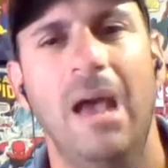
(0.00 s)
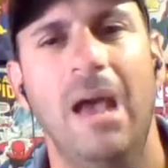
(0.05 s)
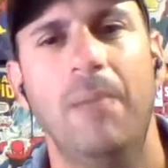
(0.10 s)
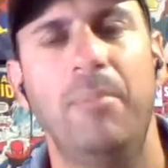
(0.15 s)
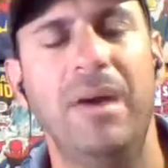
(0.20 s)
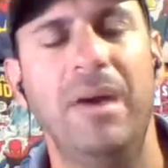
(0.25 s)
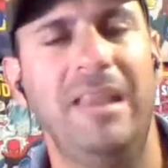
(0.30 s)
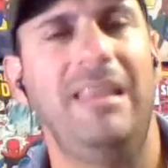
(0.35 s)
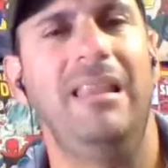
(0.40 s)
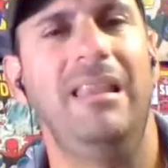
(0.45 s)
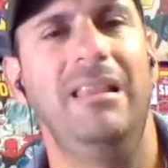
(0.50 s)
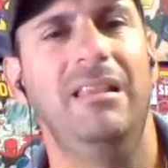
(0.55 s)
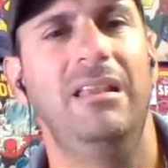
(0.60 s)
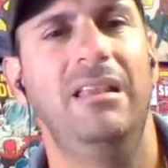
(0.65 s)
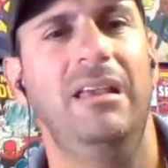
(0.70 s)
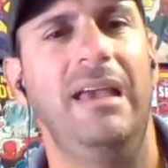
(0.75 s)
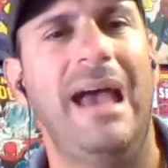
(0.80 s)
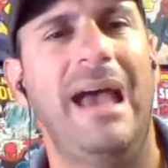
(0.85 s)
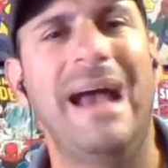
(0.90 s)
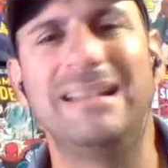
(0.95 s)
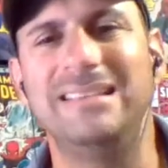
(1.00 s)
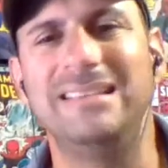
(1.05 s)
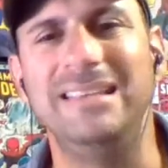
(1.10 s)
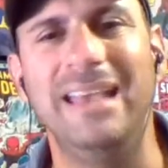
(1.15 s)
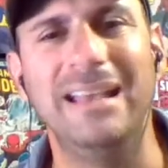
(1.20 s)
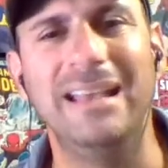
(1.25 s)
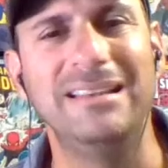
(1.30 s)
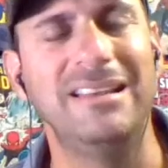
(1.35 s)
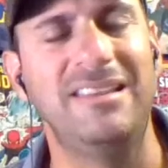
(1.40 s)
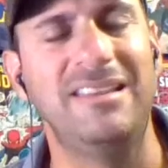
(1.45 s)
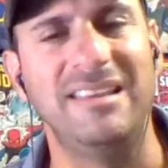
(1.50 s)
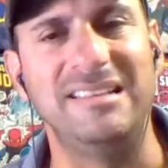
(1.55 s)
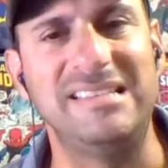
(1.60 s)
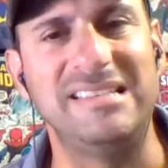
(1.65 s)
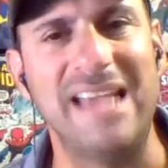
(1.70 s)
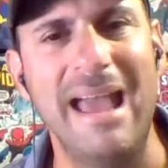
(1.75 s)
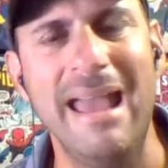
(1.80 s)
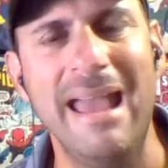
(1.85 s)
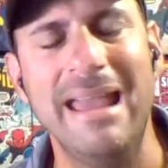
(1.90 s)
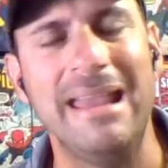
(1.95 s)
But at the end of the
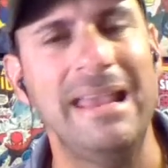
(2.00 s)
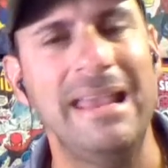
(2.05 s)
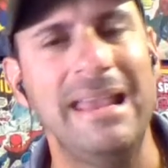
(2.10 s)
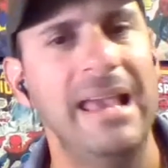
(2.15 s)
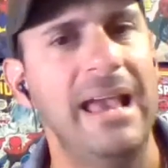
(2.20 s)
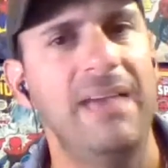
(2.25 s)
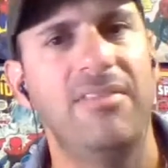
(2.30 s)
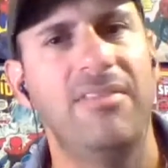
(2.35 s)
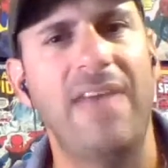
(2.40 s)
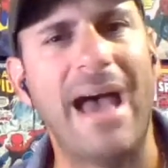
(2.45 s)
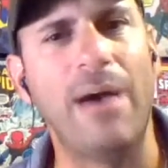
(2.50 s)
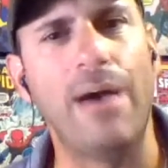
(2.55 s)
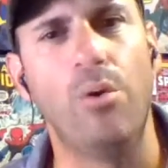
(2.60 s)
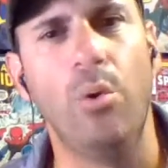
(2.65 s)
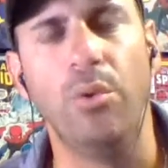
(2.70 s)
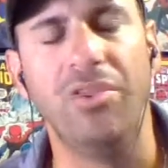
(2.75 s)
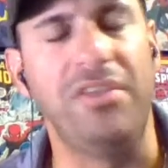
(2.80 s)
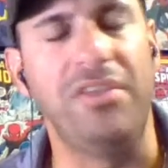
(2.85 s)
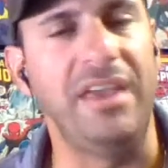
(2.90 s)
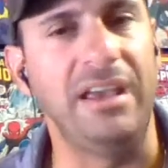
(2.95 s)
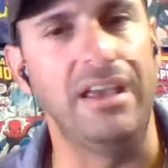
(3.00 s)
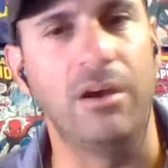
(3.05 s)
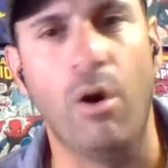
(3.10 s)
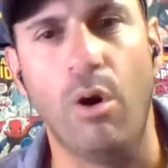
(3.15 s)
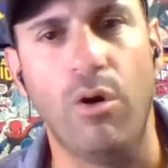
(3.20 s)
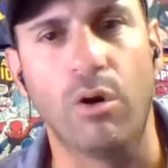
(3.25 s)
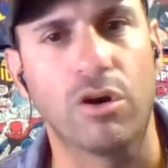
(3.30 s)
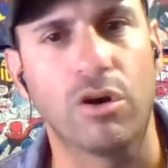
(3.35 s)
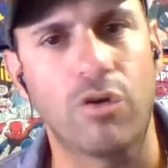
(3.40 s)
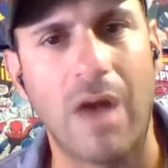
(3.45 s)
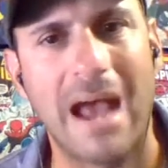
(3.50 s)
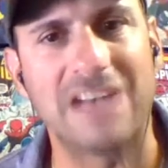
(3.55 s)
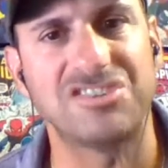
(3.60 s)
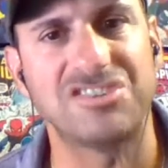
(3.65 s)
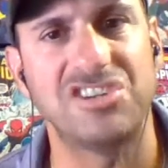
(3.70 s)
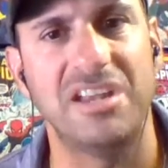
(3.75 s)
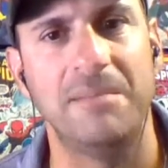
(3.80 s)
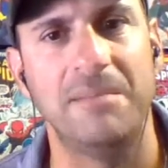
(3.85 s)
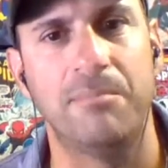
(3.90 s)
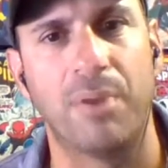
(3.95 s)
day, that whole thing all crashed
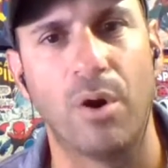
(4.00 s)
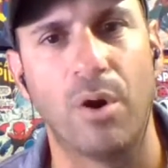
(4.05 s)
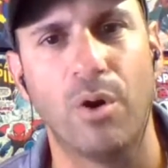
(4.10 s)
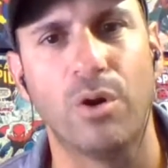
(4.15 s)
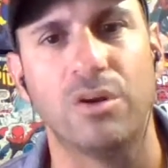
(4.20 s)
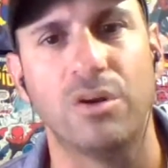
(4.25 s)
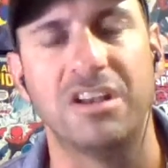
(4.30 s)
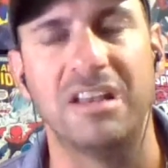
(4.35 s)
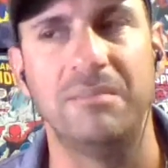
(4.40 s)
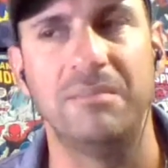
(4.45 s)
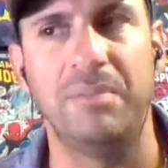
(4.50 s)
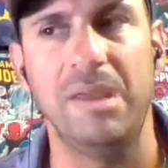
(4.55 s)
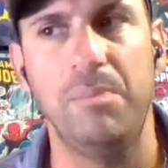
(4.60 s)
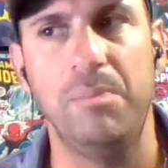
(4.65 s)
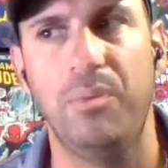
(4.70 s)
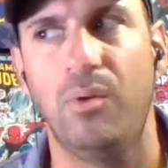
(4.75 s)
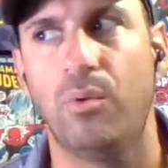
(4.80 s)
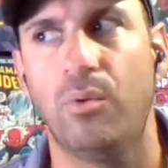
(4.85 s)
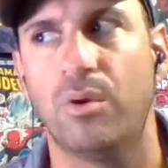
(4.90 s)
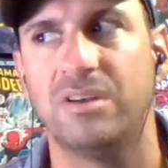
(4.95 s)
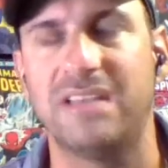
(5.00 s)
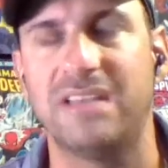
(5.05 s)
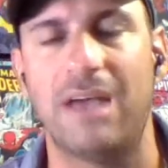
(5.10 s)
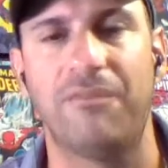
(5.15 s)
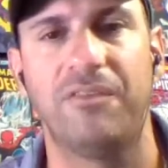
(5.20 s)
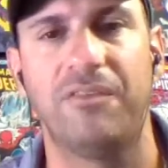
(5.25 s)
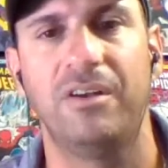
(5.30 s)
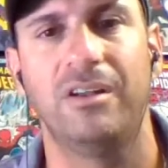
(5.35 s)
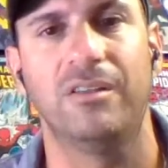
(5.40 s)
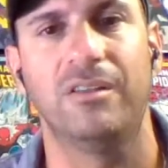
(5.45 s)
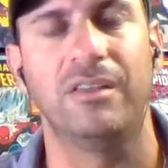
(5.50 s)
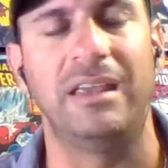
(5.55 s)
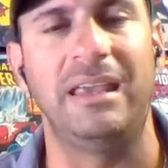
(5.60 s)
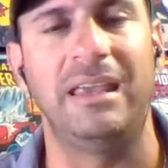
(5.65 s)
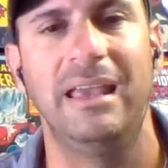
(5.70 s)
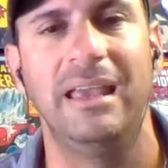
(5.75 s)
and burned, and people were definitely